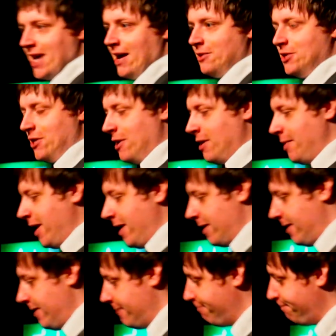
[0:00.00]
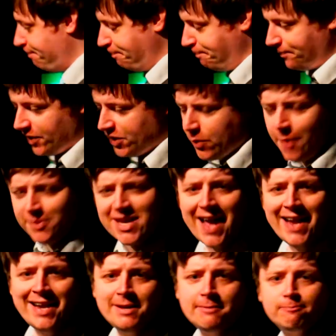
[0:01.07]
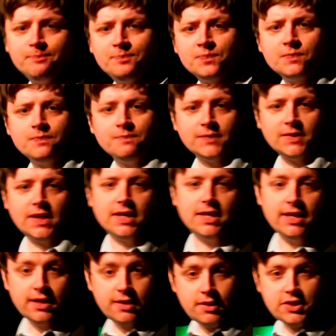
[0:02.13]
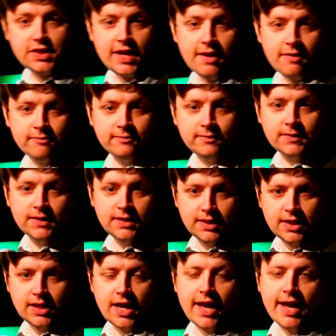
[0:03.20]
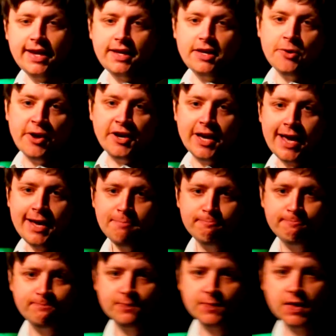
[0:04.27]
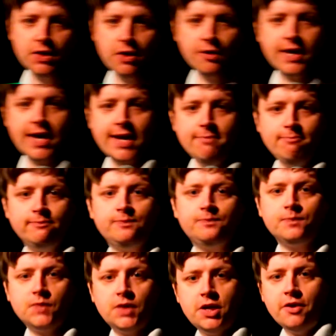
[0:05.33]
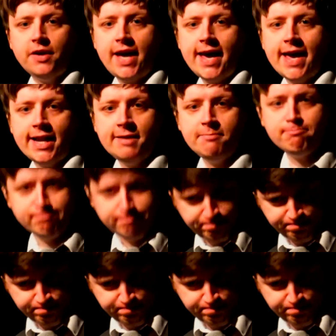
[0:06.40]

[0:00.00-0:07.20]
out, do you know what I mean? So where was Annie? Is she there? Hi Annie, you okay? You okay? You okay, Annie?